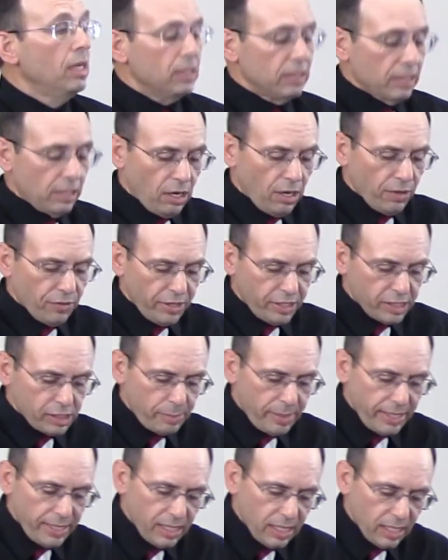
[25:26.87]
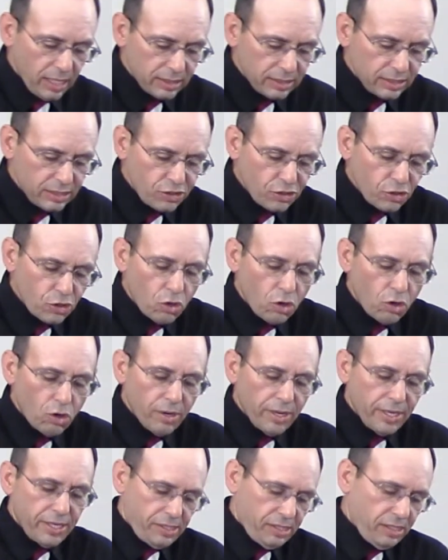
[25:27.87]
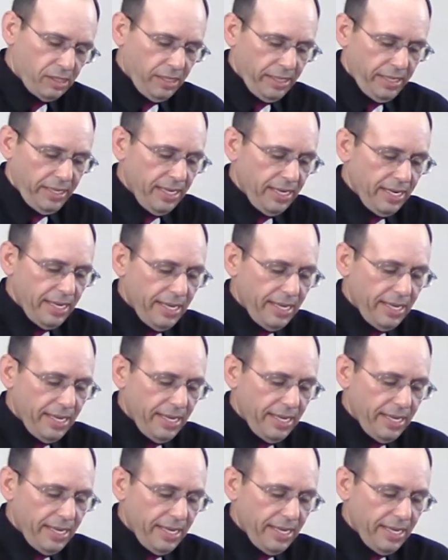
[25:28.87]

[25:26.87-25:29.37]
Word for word: Let all things be done decorously